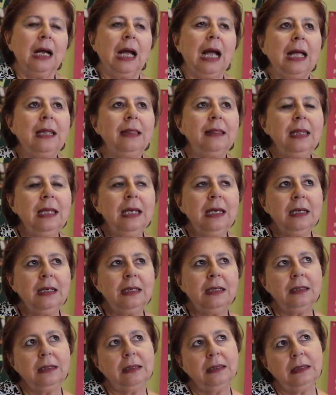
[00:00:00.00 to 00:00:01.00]
I
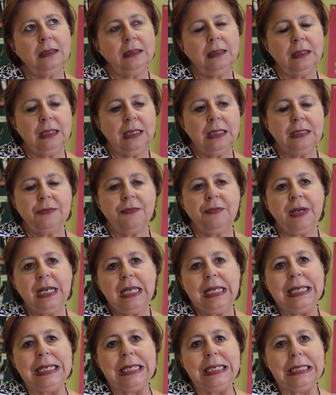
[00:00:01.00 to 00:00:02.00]
think it's very
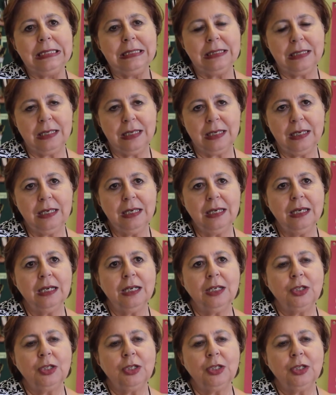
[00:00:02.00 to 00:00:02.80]
easy